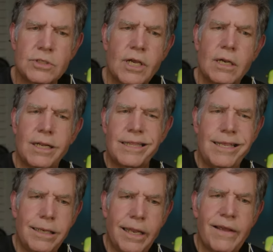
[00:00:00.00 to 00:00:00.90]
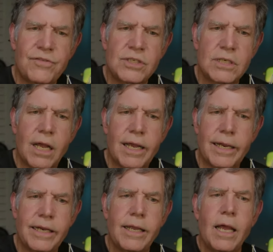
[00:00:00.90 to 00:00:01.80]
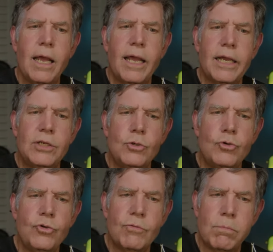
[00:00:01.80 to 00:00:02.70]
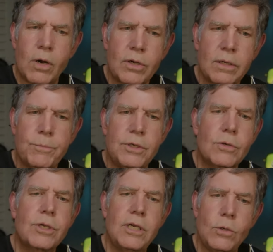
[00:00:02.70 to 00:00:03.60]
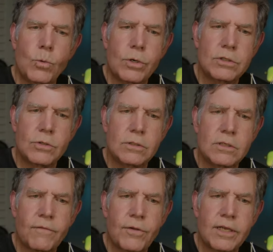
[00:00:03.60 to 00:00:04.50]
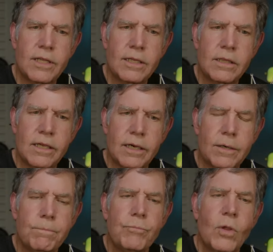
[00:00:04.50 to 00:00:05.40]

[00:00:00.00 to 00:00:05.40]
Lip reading: It's kind of like the left side, and you do your markup and your keywords and stuff like that there.